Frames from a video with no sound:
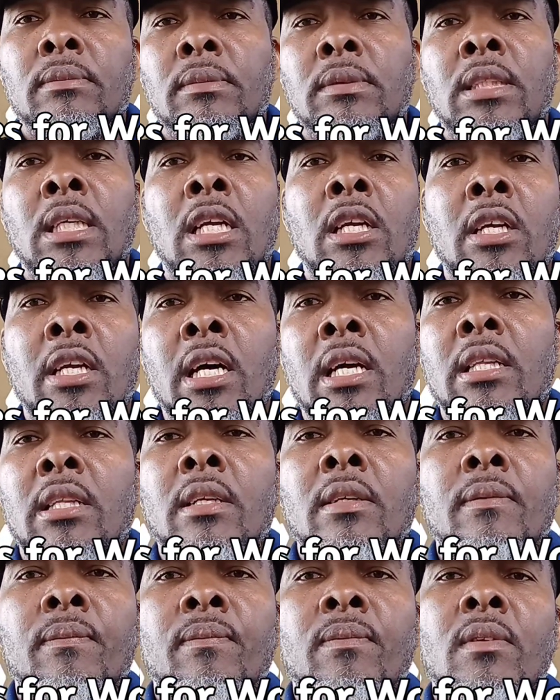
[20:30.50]
Tell her that.
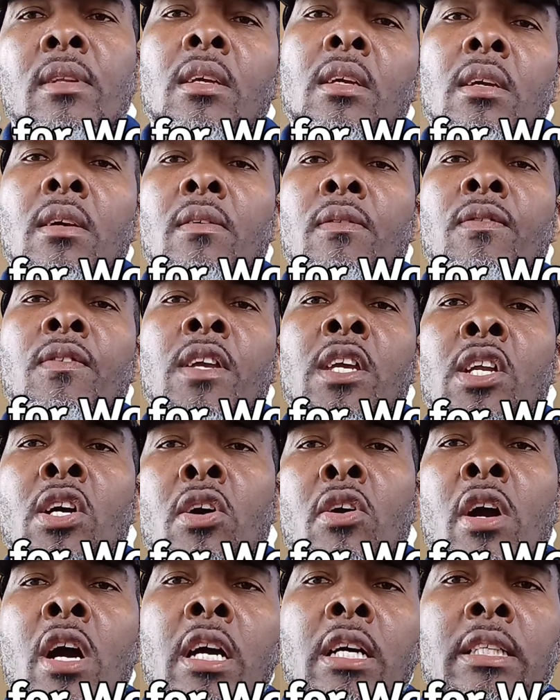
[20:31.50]

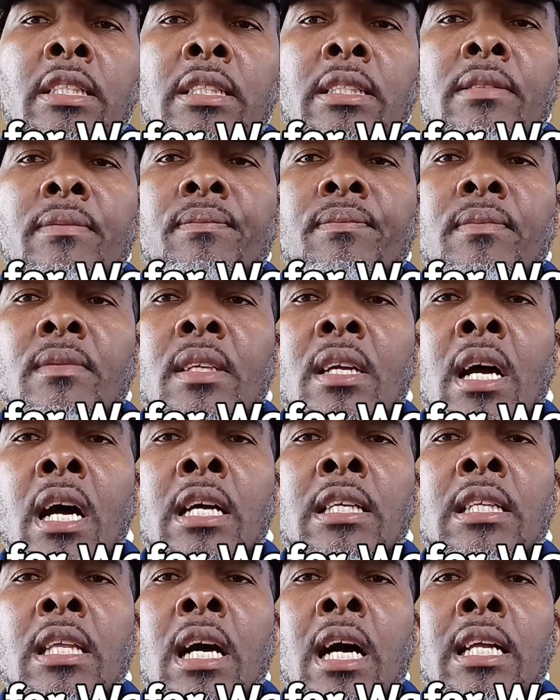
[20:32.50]
her ranks
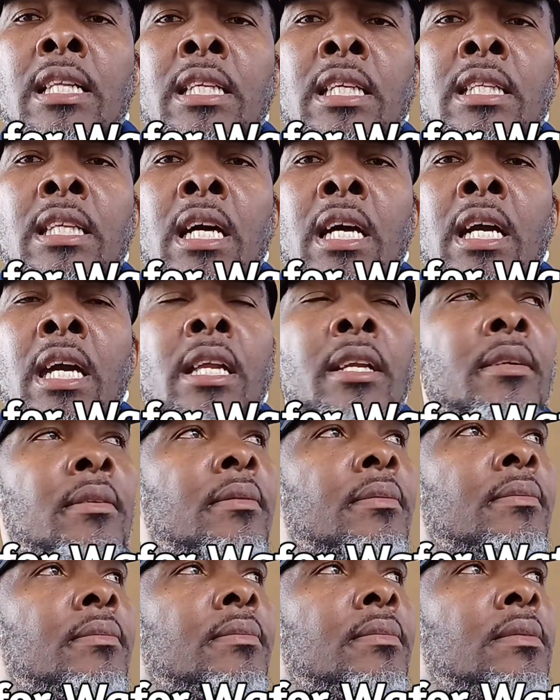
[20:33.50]
at, at it again.
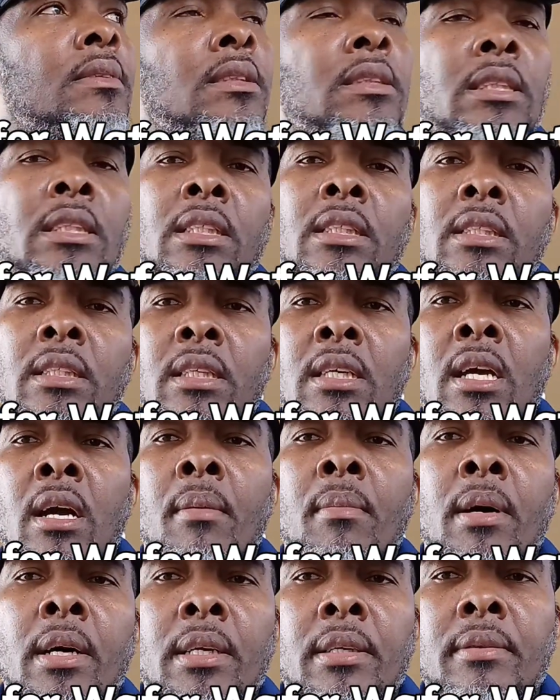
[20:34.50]
Yeah
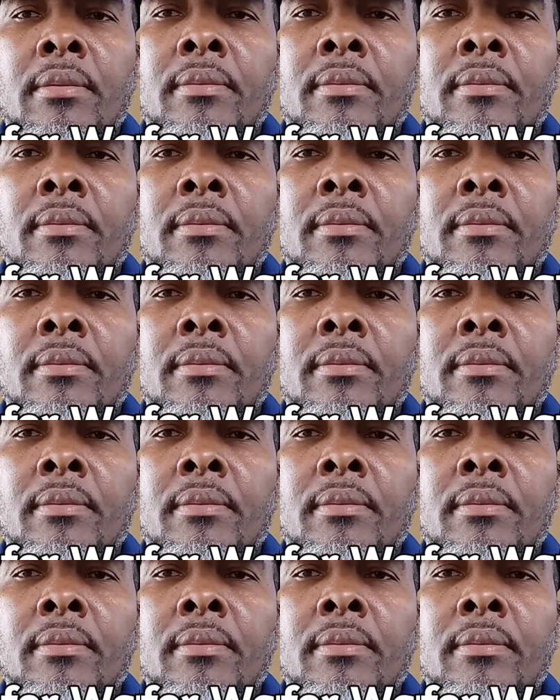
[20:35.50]
man.